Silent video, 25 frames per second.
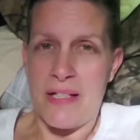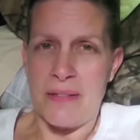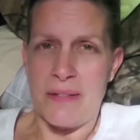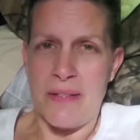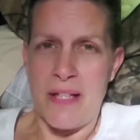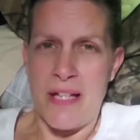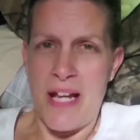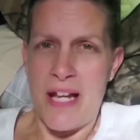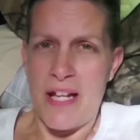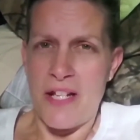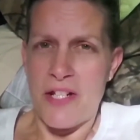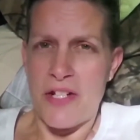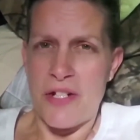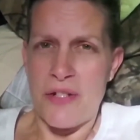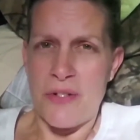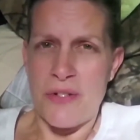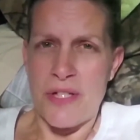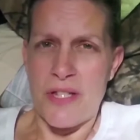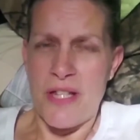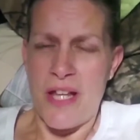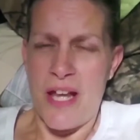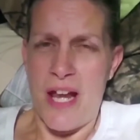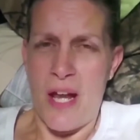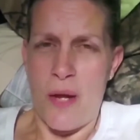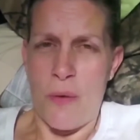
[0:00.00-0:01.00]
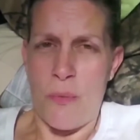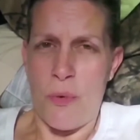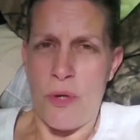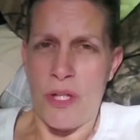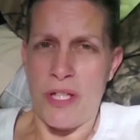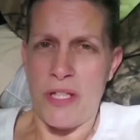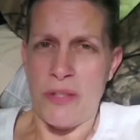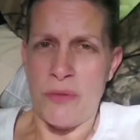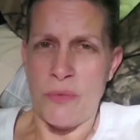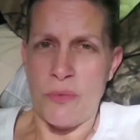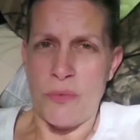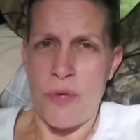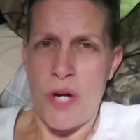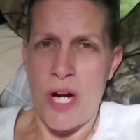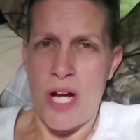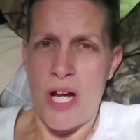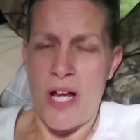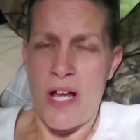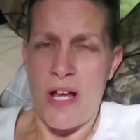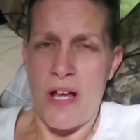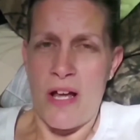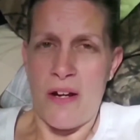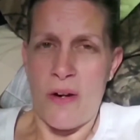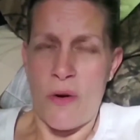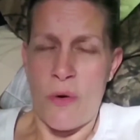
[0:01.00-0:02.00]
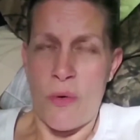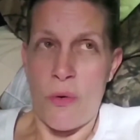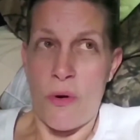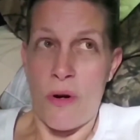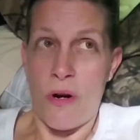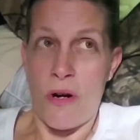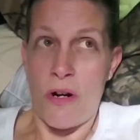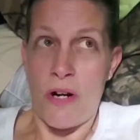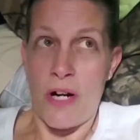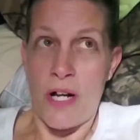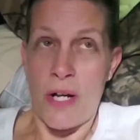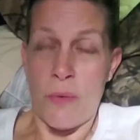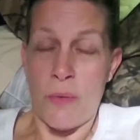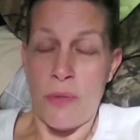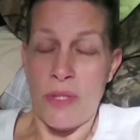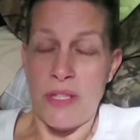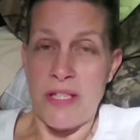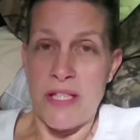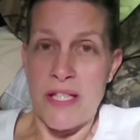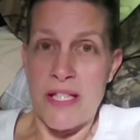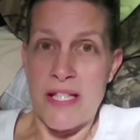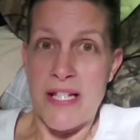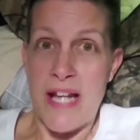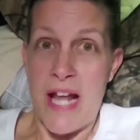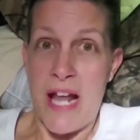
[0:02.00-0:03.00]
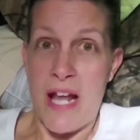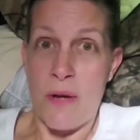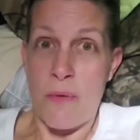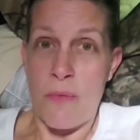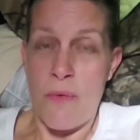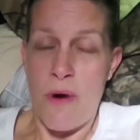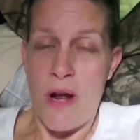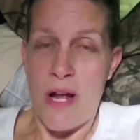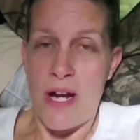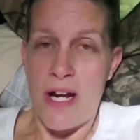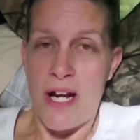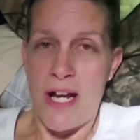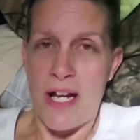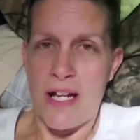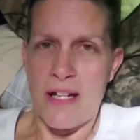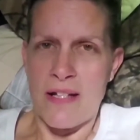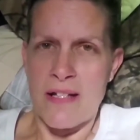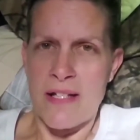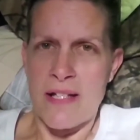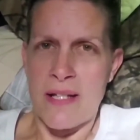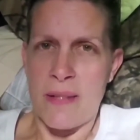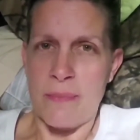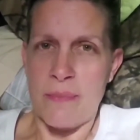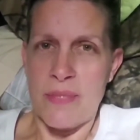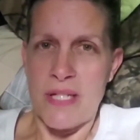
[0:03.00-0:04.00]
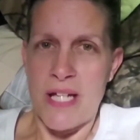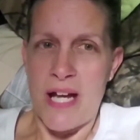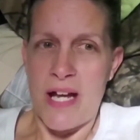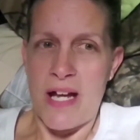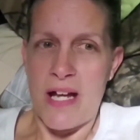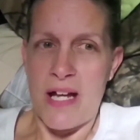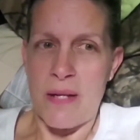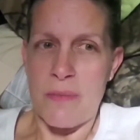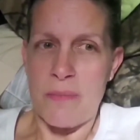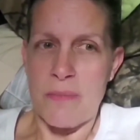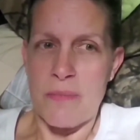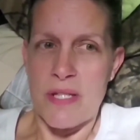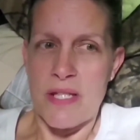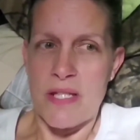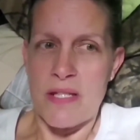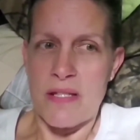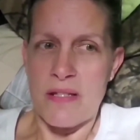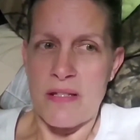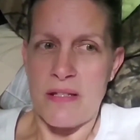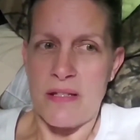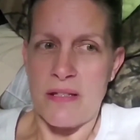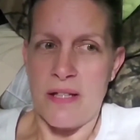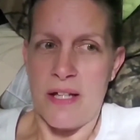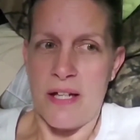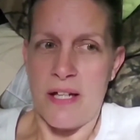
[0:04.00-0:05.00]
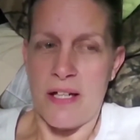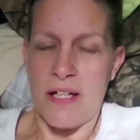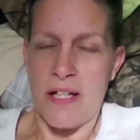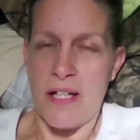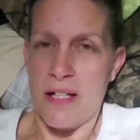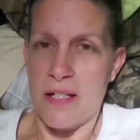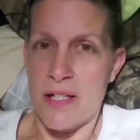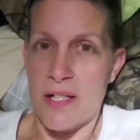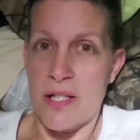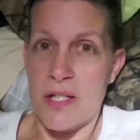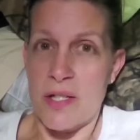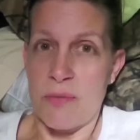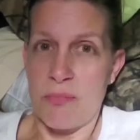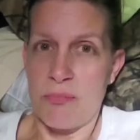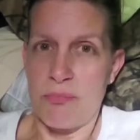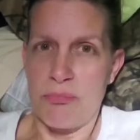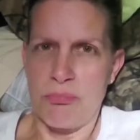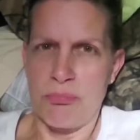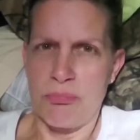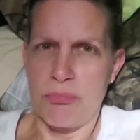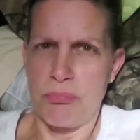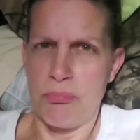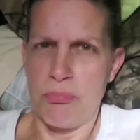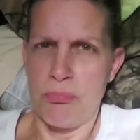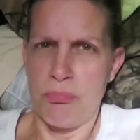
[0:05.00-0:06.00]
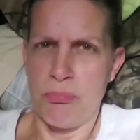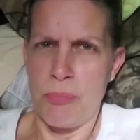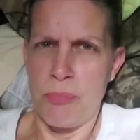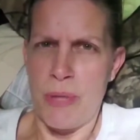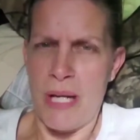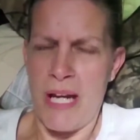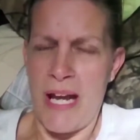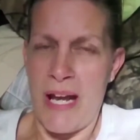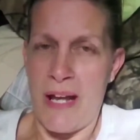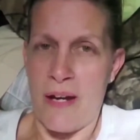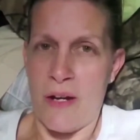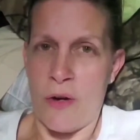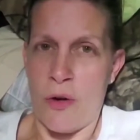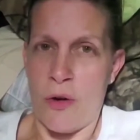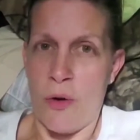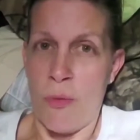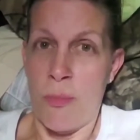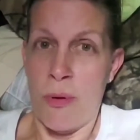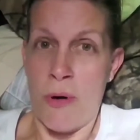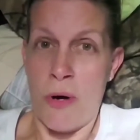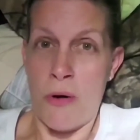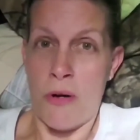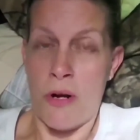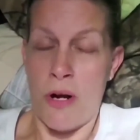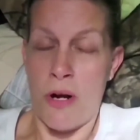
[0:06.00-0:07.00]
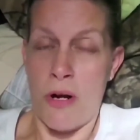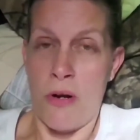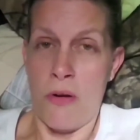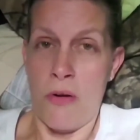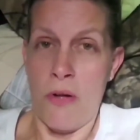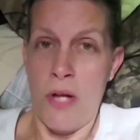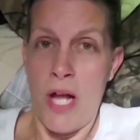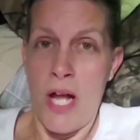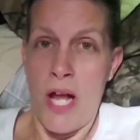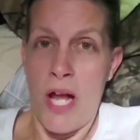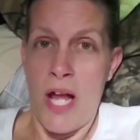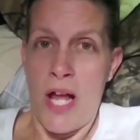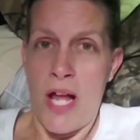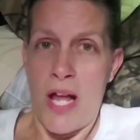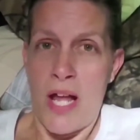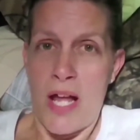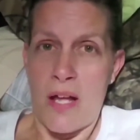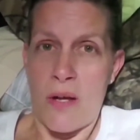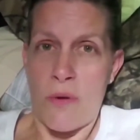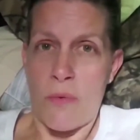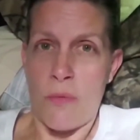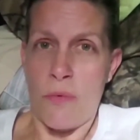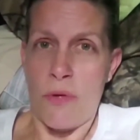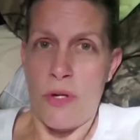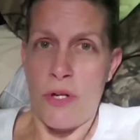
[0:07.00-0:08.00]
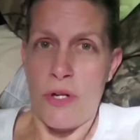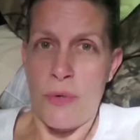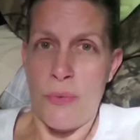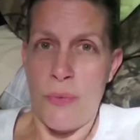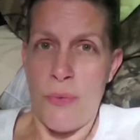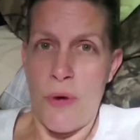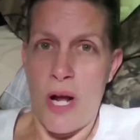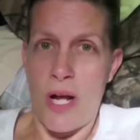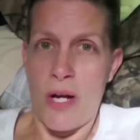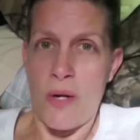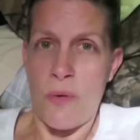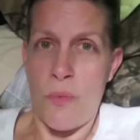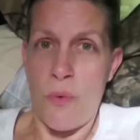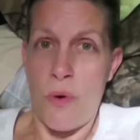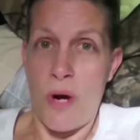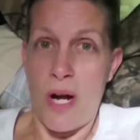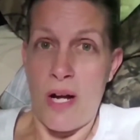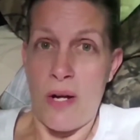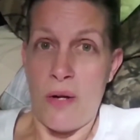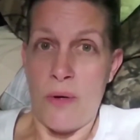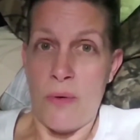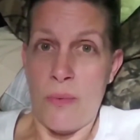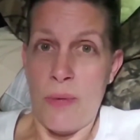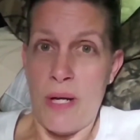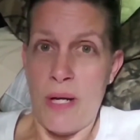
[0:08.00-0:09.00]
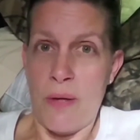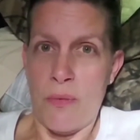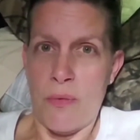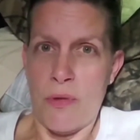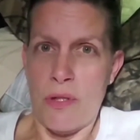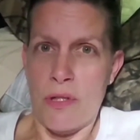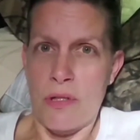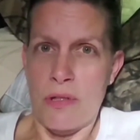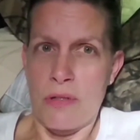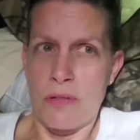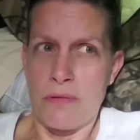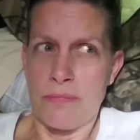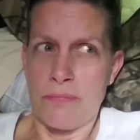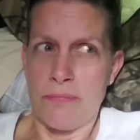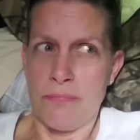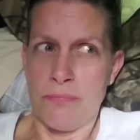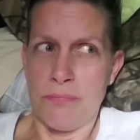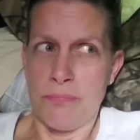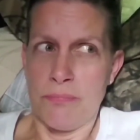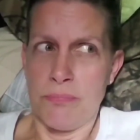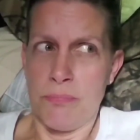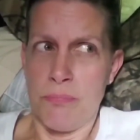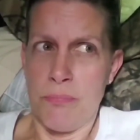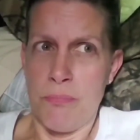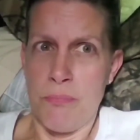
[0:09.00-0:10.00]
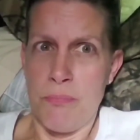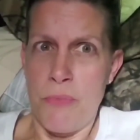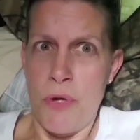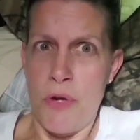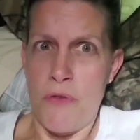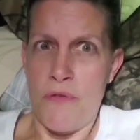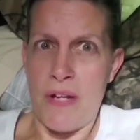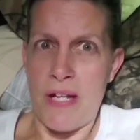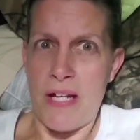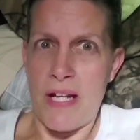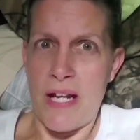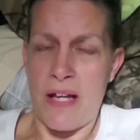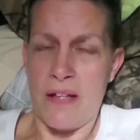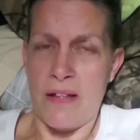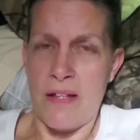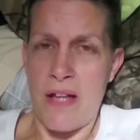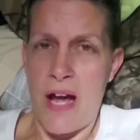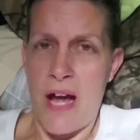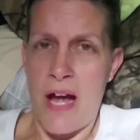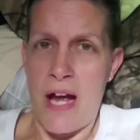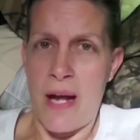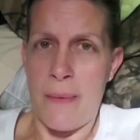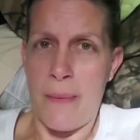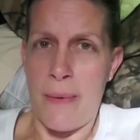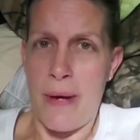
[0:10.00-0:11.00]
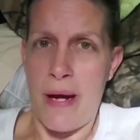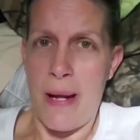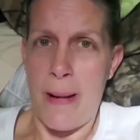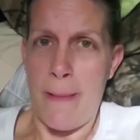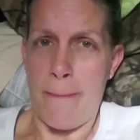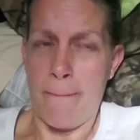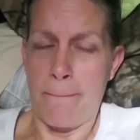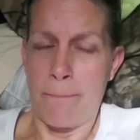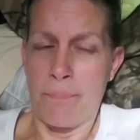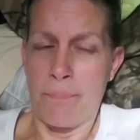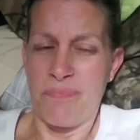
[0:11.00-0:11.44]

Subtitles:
Issues, it wouldn't run or it wouldn't stay running. Sometimes, against mechanical protocol, it would run while we were moving down the highway.